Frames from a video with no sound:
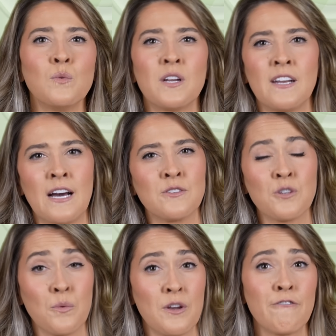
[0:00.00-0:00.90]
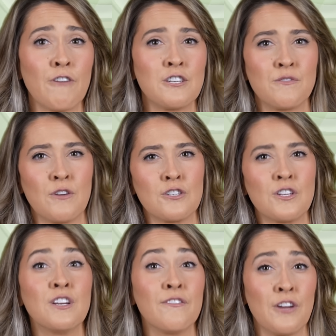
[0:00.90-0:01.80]
would announce a refreshed
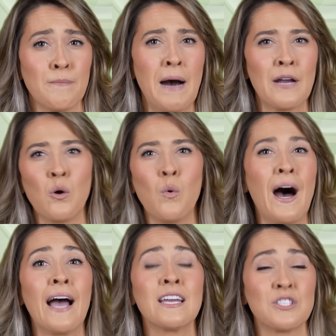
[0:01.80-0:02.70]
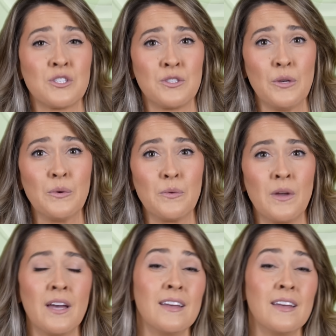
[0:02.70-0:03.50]
version of their Model Y soon.